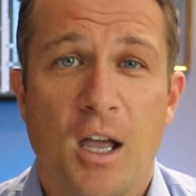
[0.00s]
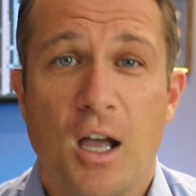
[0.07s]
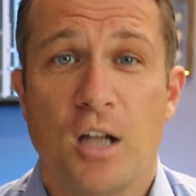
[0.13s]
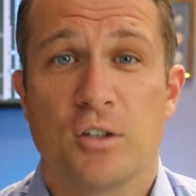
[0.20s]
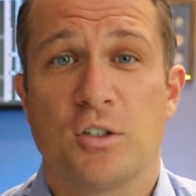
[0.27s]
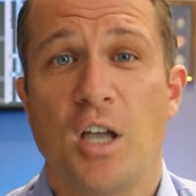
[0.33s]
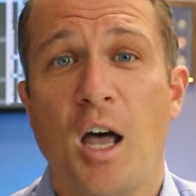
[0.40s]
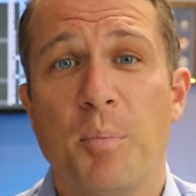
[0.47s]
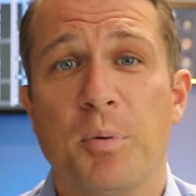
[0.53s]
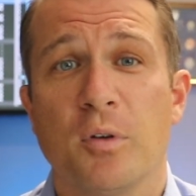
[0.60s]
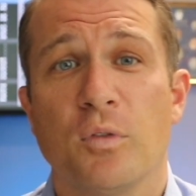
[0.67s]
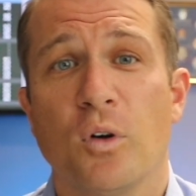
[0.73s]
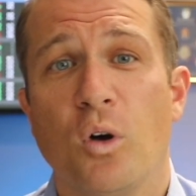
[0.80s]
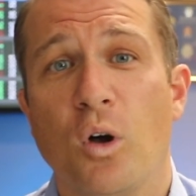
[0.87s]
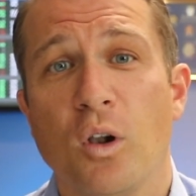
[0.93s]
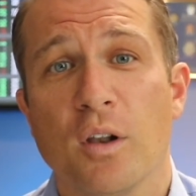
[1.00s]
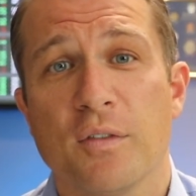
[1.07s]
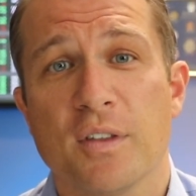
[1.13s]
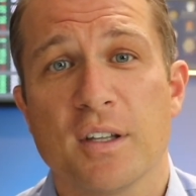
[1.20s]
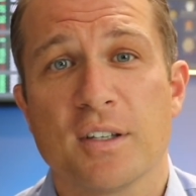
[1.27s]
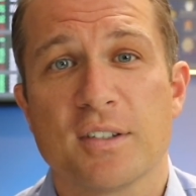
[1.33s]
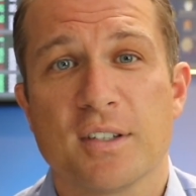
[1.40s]
On top of all
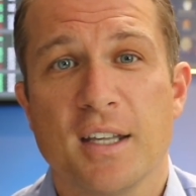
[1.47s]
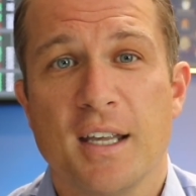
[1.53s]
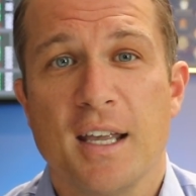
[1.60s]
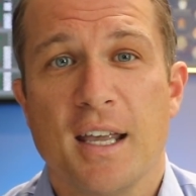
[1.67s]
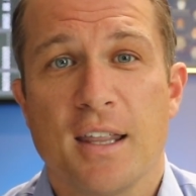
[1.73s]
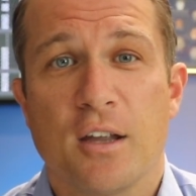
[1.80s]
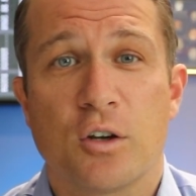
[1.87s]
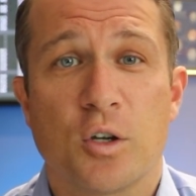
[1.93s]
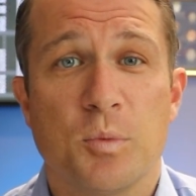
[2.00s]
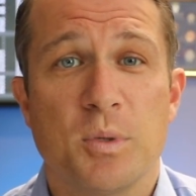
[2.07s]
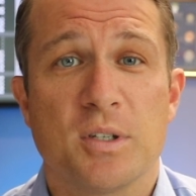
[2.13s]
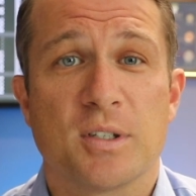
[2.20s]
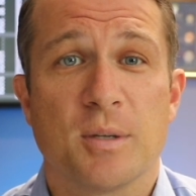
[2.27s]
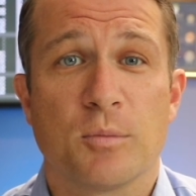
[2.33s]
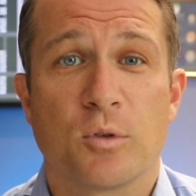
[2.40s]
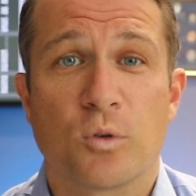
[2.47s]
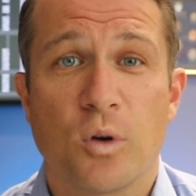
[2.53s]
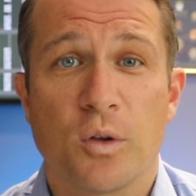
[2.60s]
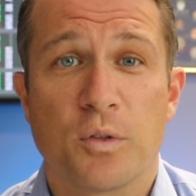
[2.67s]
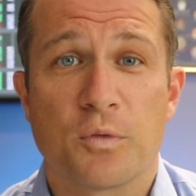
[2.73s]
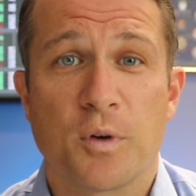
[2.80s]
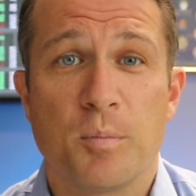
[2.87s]
of this, there could be some
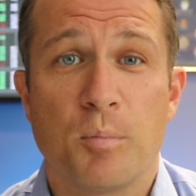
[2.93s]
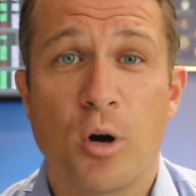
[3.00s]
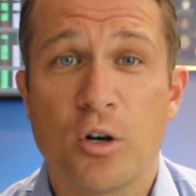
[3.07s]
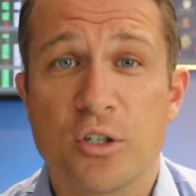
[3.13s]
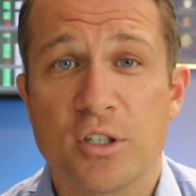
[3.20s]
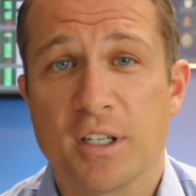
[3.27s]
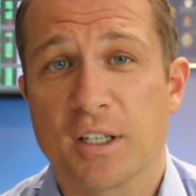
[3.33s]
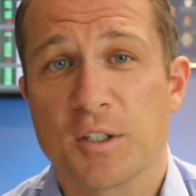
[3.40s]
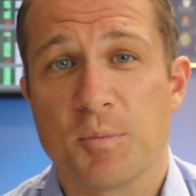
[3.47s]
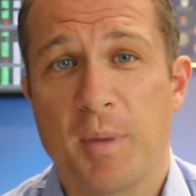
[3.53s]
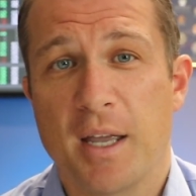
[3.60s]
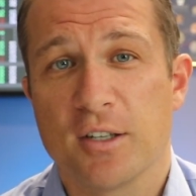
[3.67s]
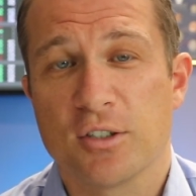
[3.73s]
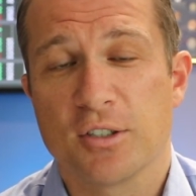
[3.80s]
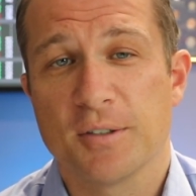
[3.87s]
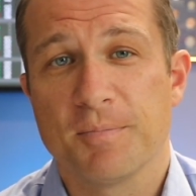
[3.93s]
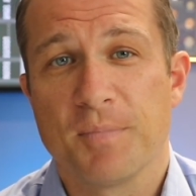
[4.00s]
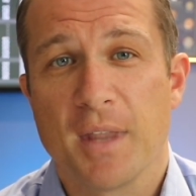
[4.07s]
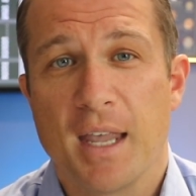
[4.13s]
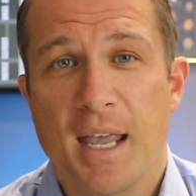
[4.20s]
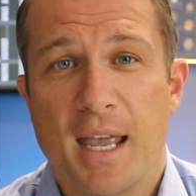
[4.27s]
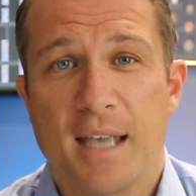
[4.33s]
growth from margin expansion
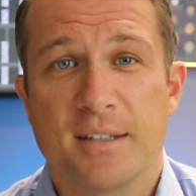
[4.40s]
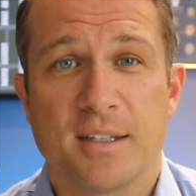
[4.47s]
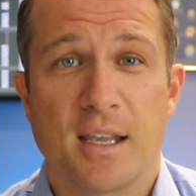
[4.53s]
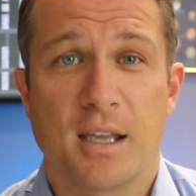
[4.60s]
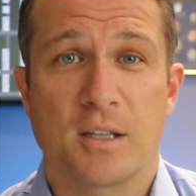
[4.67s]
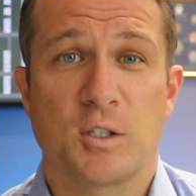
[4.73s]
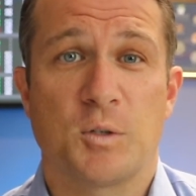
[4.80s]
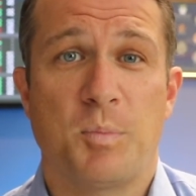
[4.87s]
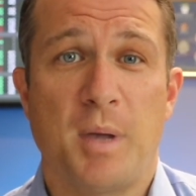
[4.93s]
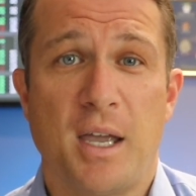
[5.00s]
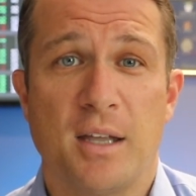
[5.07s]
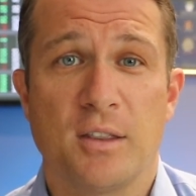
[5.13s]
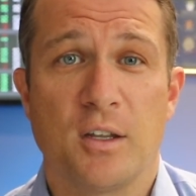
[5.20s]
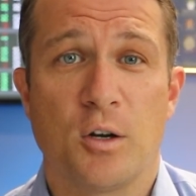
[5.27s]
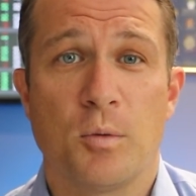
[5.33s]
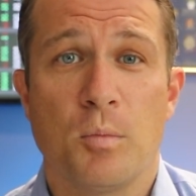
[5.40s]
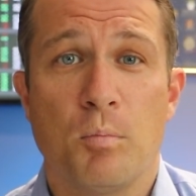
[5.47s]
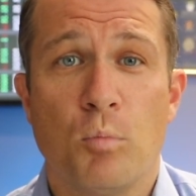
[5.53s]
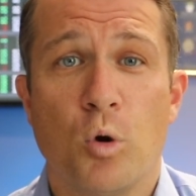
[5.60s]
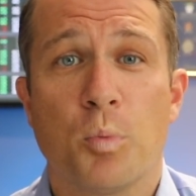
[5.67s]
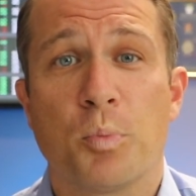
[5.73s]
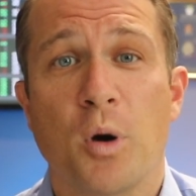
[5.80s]
as they expand their
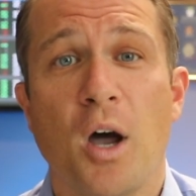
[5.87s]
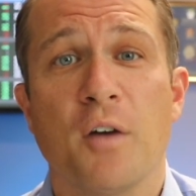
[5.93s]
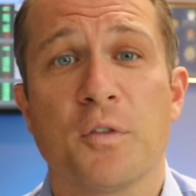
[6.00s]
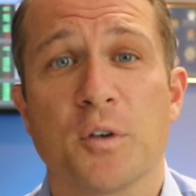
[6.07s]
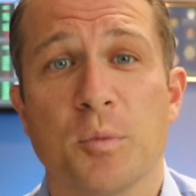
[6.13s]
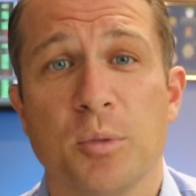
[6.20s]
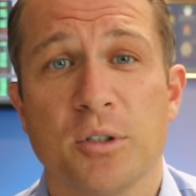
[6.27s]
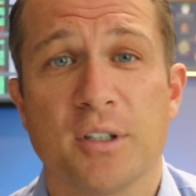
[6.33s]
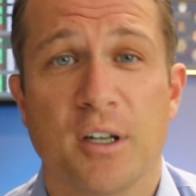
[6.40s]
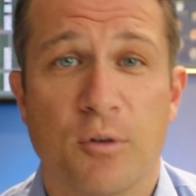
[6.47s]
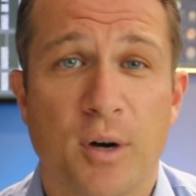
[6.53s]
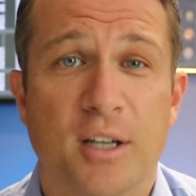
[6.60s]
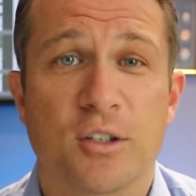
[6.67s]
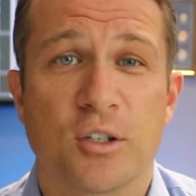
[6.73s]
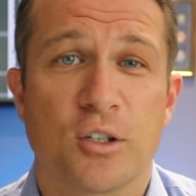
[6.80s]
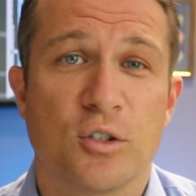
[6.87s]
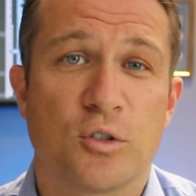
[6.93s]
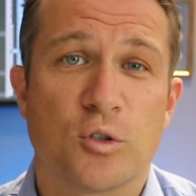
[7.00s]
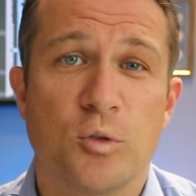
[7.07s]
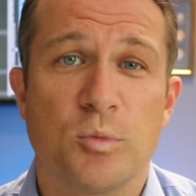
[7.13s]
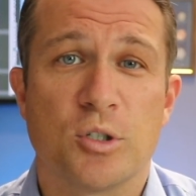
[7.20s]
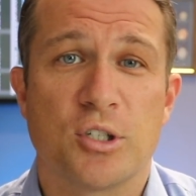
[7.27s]
more profitable
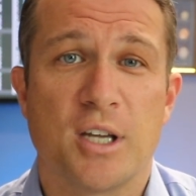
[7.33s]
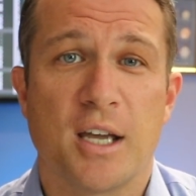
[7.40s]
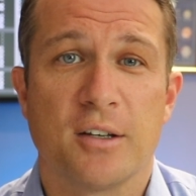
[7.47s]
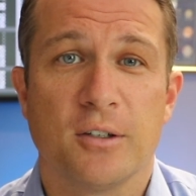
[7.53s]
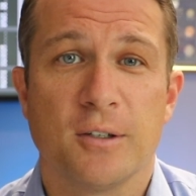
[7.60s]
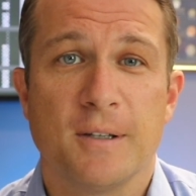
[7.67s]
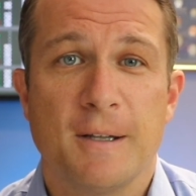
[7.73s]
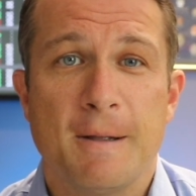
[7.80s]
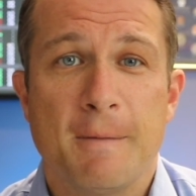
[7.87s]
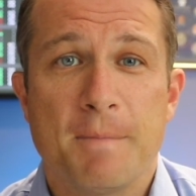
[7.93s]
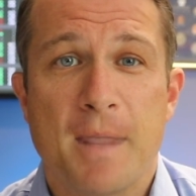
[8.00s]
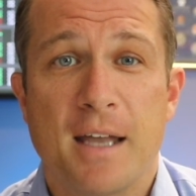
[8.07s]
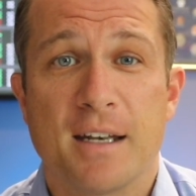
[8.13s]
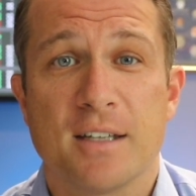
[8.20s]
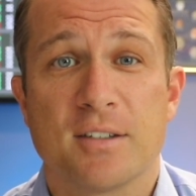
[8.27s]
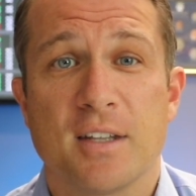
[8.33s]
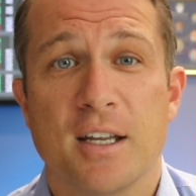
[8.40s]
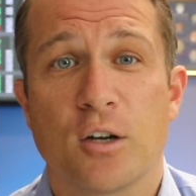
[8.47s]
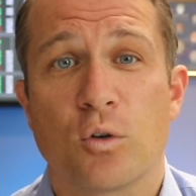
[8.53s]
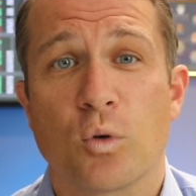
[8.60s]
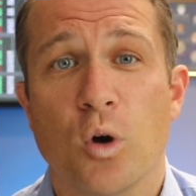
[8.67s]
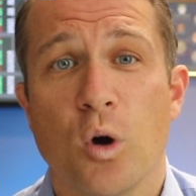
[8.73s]
direct-to-consumer channel, and as
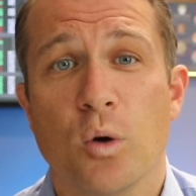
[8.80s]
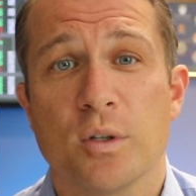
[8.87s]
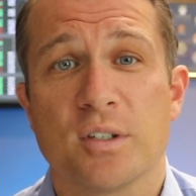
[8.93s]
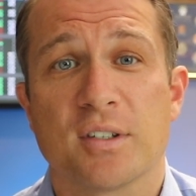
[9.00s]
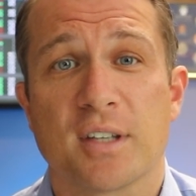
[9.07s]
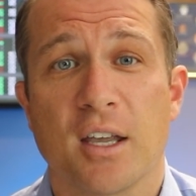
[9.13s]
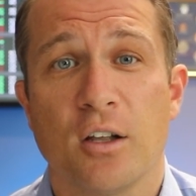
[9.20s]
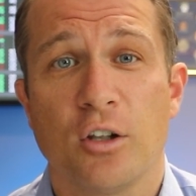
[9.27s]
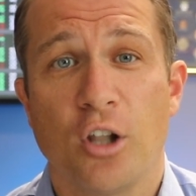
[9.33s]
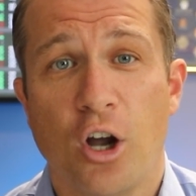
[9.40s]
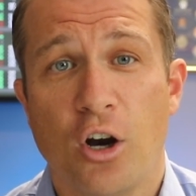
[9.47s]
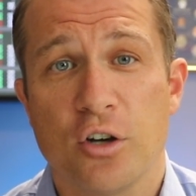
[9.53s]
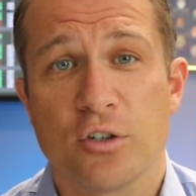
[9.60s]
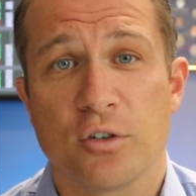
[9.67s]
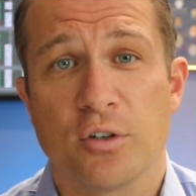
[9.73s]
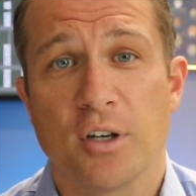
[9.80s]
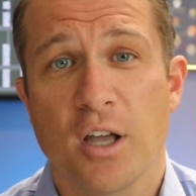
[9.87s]
they grow and scale larger.